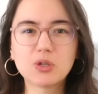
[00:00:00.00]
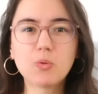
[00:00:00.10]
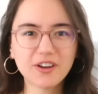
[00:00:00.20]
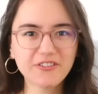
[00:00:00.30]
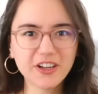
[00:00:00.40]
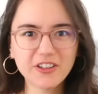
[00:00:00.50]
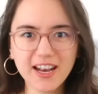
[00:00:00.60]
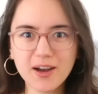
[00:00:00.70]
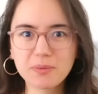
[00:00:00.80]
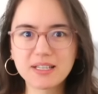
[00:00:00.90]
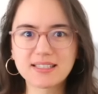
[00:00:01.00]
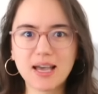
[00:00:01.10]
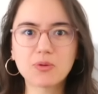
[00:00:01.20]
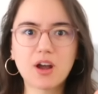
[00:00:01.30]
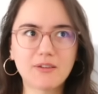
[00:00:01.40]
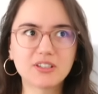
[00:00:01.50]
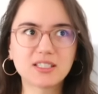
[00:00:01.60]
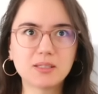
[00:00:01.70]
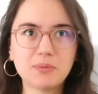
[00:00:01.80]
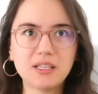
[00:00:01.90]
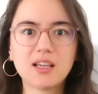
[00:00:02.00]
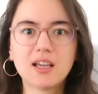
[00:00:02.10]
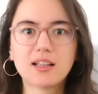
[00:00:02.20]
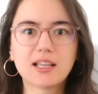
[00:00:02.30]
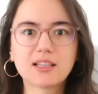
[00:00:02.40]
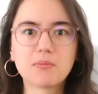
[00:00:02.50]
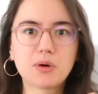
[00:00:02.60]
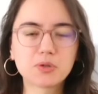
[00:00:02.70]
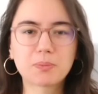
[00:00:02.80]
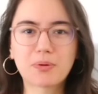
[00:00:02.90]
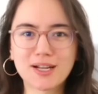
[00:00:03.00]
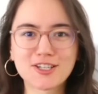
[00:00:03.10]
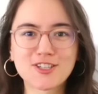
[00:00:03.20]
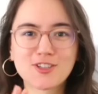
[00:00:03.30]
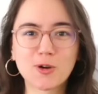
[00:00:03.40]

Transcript: You want to figure that out because that would obviously be like the most precious